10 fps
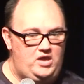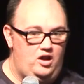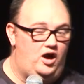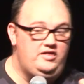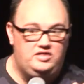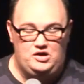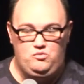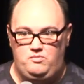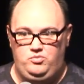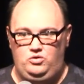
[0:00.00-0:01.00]
And I think
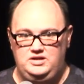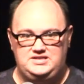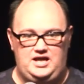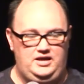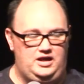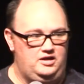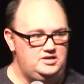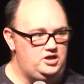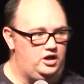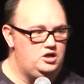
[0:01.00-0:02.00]
what Paul is saying here,
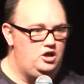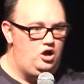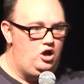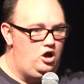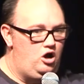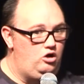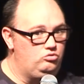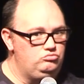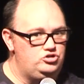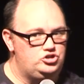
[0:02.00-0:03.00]
he's going,
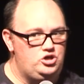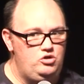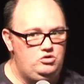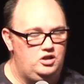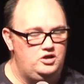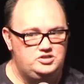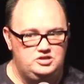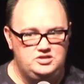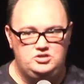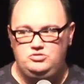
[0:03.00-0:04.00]
hold so close to
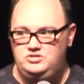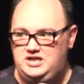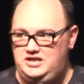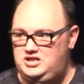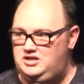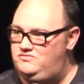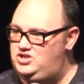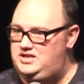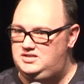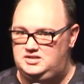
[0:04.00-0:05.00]
this good teaching of
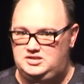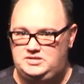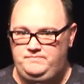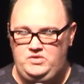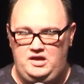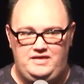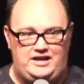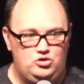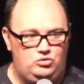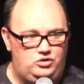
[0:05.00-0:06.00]
Jesus
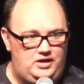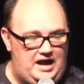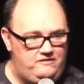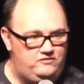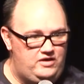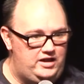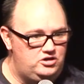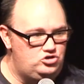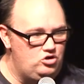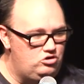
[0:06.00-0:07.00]
that your life
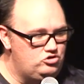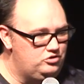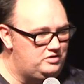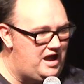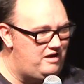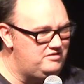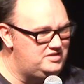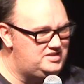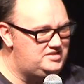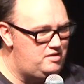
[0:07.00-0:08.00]
and doctrine are
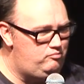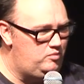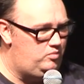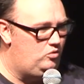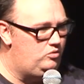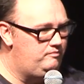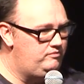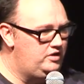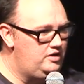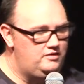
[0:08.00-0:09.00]
inseparable,
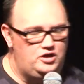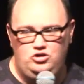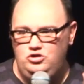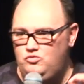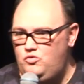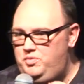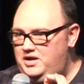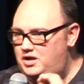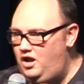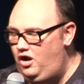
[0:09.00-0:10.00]
that you will be
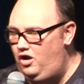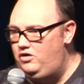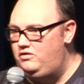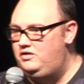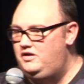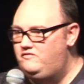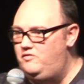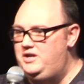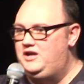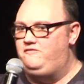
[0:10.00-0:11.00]
known for
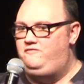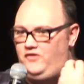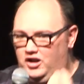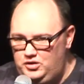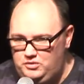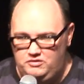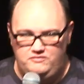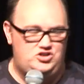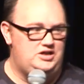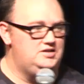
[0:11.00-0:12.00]
being a follower
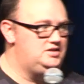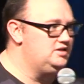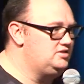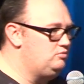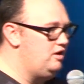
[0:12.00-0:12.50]
of Jesus